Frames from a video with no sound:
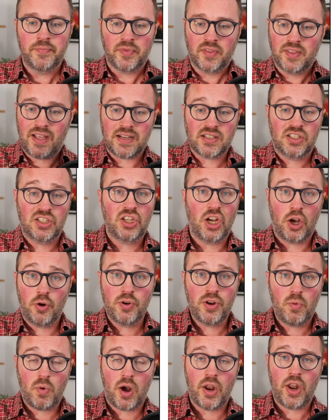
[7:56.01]
That's the only
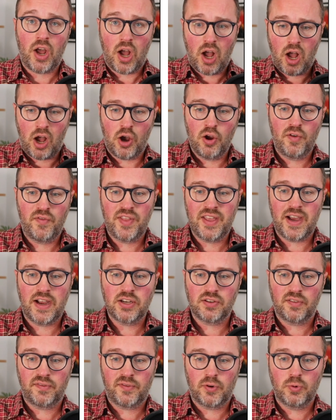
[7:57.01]
one over the age
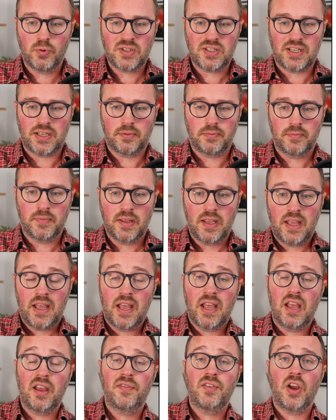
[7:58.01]
of 40.
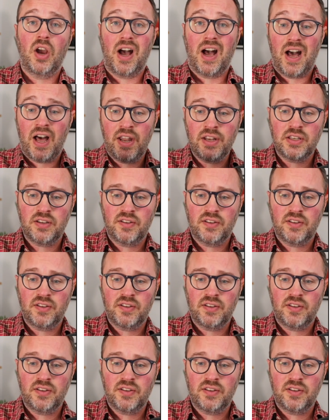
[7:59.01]
If you're under